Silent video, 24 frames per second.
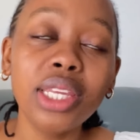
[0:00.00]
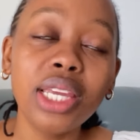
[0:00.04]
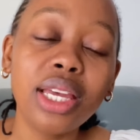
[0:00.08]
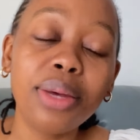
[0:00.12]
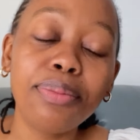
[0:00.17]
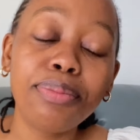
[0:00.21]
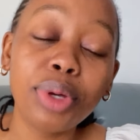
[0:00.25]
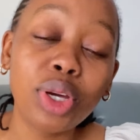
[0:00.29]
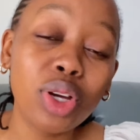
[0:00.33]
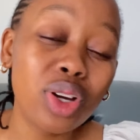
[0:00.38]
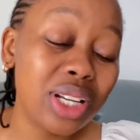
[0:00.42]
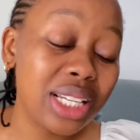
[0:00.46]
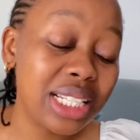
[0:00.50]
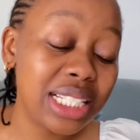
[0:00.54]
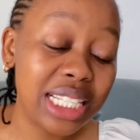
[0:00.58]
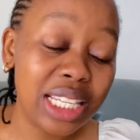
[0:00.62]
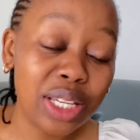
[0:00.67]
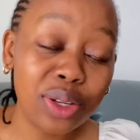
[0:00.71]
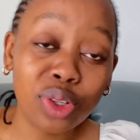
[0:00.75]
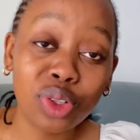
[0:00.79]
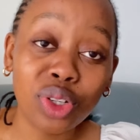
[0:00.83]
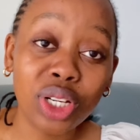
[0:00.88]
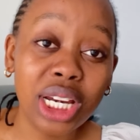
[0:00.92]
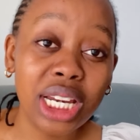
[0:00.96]
because he
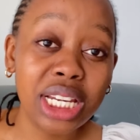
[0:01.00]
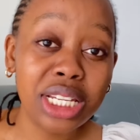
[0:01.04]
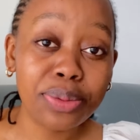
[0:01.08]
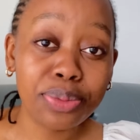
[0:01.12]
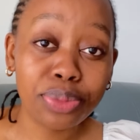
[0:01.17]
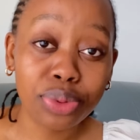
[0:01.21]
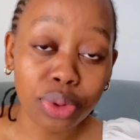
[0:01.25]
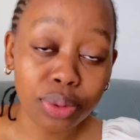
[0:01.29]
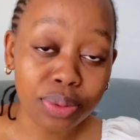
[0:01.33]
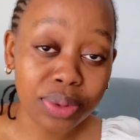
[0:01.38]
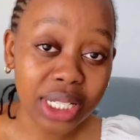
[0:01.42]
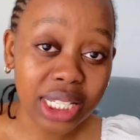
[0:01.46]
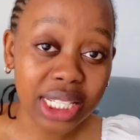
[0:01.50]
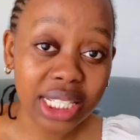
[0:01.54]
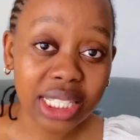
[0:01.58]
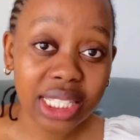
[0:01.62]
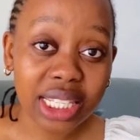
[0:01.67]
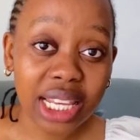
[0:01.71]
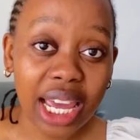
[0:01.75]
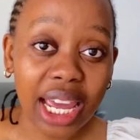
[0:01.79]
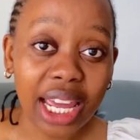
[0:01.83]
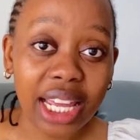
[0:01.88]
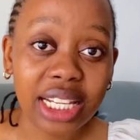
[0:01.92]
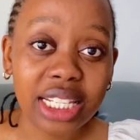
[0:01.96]
already pooped
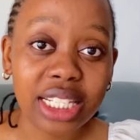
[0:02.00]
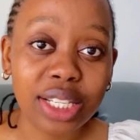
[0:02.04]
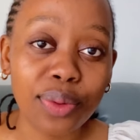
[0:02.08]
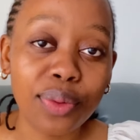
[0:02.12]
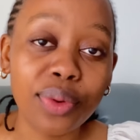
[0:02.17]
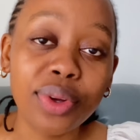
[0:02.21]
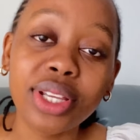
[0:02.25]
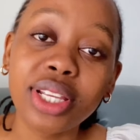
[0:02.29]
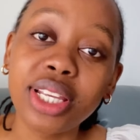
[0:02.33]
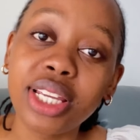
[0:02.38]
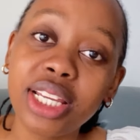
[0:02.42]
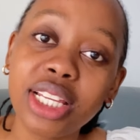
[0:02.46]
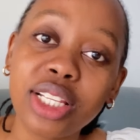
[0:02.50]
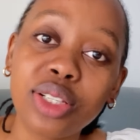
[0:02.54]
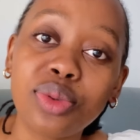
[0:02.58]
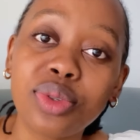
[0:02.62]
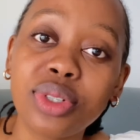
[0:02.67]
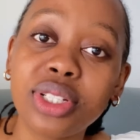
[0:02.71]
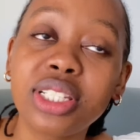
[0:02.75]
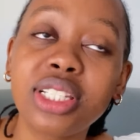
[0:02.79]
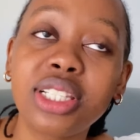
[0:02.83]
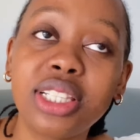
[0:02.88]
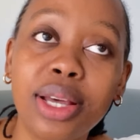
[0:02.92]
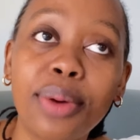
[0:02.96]
inside, they
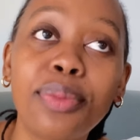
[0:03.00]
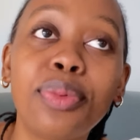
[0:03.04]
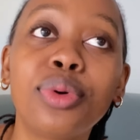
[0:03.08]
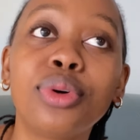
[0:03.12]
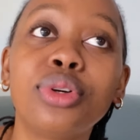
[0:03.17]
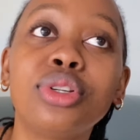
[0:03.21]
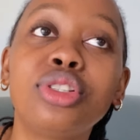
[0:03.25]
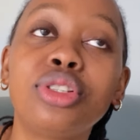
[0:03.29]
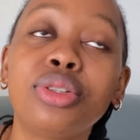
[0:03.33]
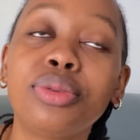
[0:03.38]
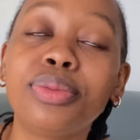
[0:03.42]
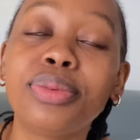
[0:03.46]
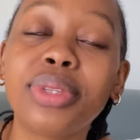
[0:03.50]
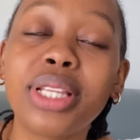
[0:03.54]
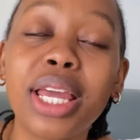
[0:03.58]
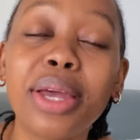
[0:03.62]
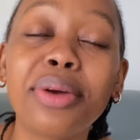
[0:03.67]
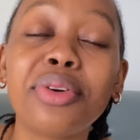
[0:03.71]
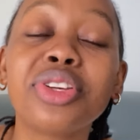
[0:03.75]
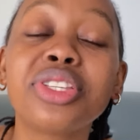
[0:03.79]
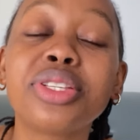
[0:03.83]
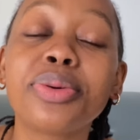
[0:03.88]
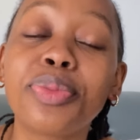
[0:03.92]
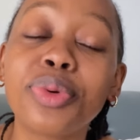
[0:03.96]
were supposed
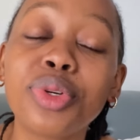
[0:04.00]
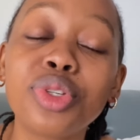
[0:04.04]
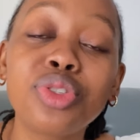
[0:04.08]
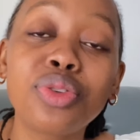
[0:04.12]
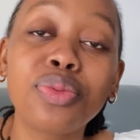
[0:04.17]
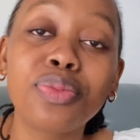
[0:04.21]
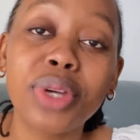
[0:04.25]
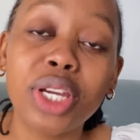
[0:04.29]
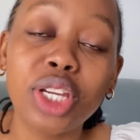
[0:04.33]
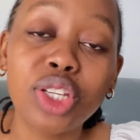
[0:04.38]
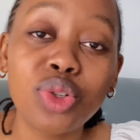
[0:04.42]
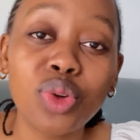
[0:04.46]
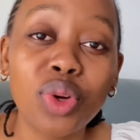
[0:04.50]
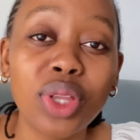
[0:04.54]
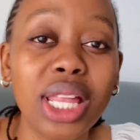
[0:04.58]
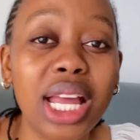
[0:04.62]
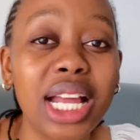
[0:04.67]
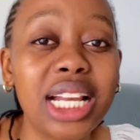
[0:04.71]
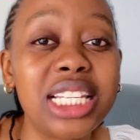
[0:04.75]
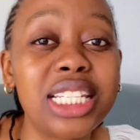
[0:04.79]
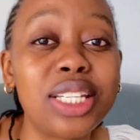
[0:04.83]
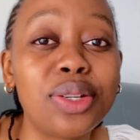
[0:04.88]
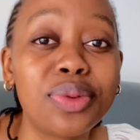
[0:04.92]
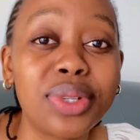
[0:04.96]
to make sure
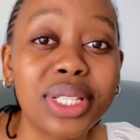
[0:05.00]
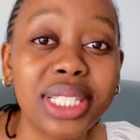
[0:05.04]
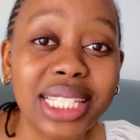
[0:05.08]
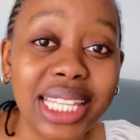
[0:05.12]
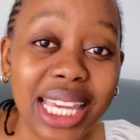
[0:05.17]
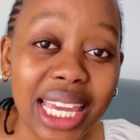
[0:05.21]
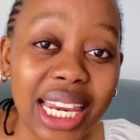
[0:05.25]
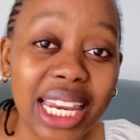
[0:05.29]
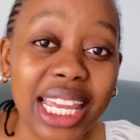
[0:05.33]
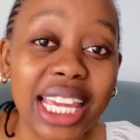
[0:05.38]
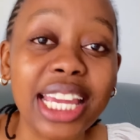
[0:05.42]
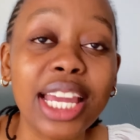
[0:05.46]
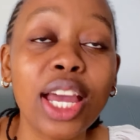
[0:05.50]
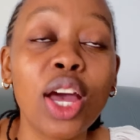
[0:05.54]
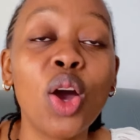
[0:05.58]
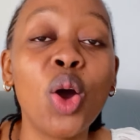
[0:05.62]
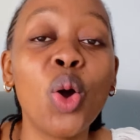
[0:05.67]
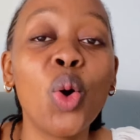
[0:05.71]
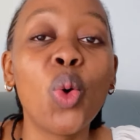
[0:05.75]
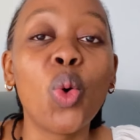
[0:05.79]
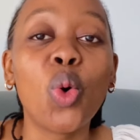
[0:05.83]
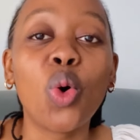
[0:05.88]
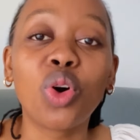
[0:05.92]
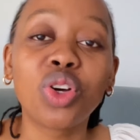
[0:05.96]
that he was getting
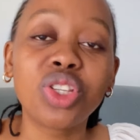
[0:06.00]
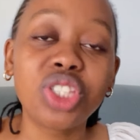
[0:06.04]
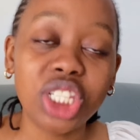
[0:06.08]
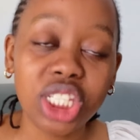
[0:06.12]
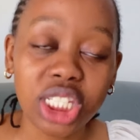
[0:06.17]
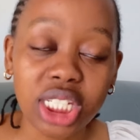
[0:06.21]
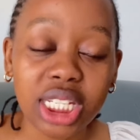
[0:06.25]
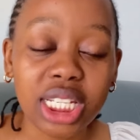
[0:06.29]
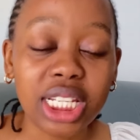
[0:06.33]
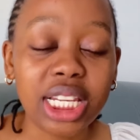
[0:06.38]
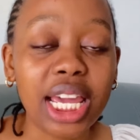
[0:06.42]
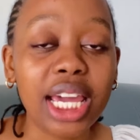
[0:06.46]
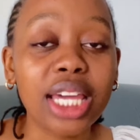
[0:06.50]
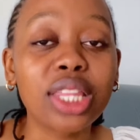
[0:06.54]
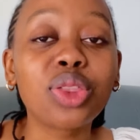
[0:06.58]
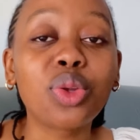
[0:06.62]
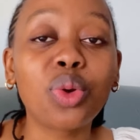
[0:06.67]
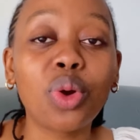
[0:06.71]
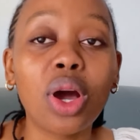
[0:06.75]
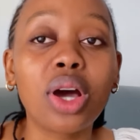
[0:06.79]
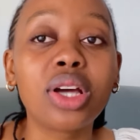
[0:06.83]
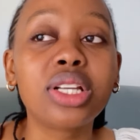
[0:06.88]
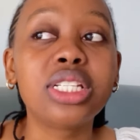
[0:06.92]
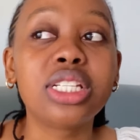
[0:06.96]
oxygen like
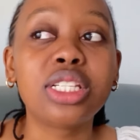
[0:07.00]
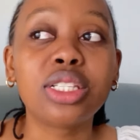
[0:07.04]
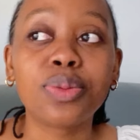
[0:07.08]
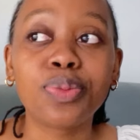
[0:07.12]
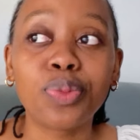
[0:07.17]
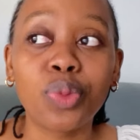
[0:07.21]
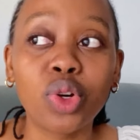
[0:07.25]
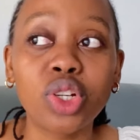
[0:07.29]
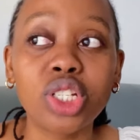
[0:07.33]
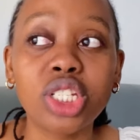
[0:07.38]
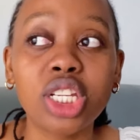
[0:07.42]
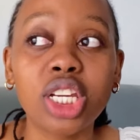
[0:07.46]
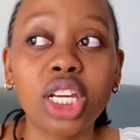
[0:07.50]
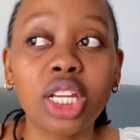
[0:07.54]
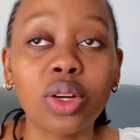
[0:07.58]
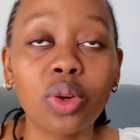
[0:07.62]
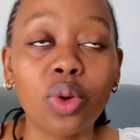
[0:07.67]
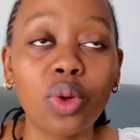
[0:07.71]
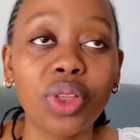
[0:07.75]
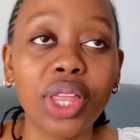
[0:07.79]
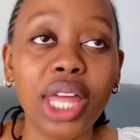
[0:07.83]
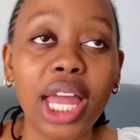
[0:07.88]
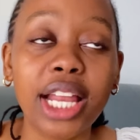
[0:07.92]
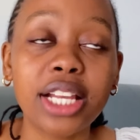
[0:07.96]
throughout his body and
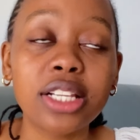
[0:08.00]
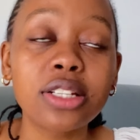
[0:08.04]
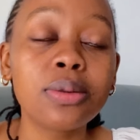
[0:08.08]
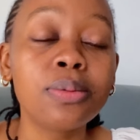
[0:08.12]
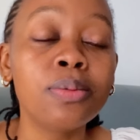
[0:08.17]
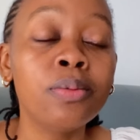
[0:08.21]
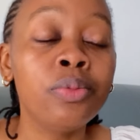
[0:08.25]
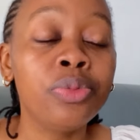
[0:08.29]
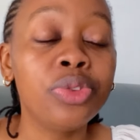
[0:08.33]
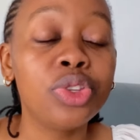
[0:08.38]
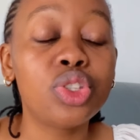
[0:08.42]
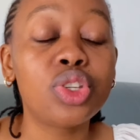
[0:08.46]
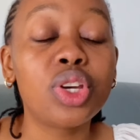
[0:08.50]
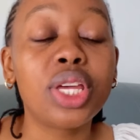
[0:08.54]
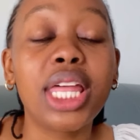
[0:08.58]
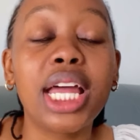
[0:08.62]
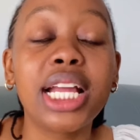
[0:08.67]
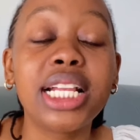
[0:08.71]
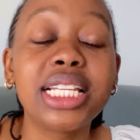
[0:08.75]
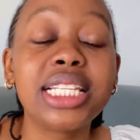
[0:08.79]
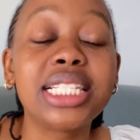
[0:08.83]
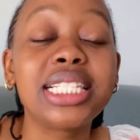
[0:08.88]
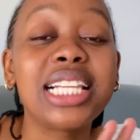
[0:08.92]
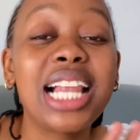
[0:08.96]
all that, so that
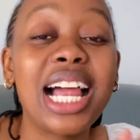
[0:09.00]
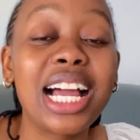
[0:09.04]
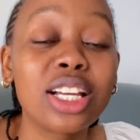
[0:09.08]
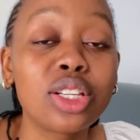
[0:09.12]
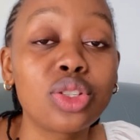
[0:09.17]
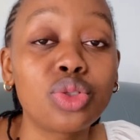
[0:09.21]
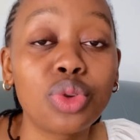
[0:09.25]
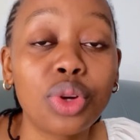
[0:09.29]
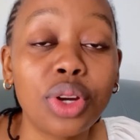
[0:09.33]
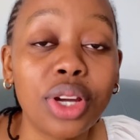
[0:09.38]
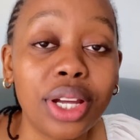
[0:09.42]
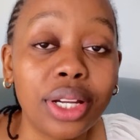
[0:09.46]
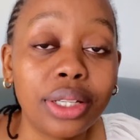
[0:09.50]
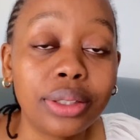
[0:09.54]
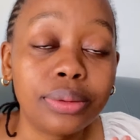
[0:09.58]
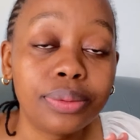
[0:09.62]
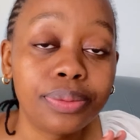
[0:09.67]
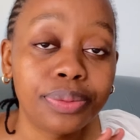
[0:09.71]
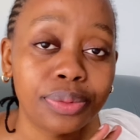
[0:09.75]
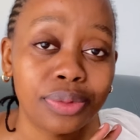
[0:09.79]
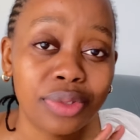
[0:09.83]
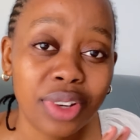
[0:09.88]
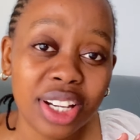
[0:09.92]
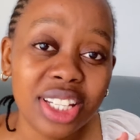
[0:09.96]
his lungs were
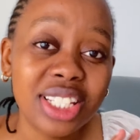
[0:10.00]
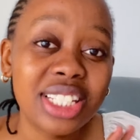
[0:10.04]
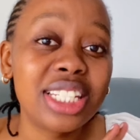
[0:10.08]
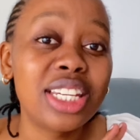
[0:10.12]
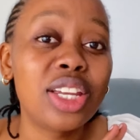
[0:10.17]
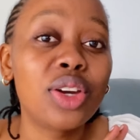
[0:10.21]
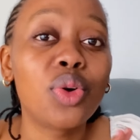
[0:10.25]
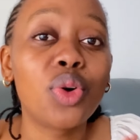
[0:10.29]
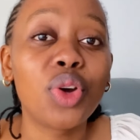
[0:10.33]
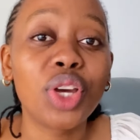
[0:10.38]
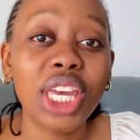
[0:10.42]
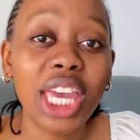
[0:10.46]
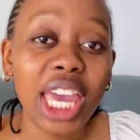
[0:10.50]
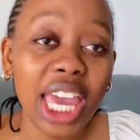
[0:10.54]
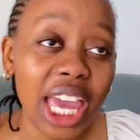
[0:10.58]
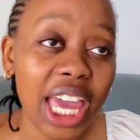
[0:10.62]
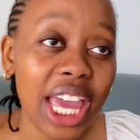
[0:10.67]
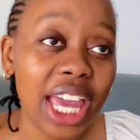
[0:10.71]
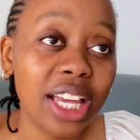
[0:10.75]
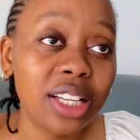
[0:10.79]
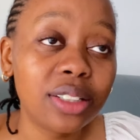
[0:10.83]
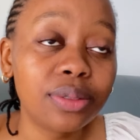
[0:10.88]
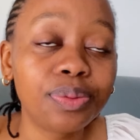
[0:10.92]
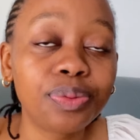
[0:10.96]
functioning
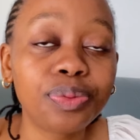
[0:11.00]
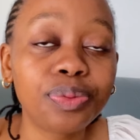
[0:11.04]
okay.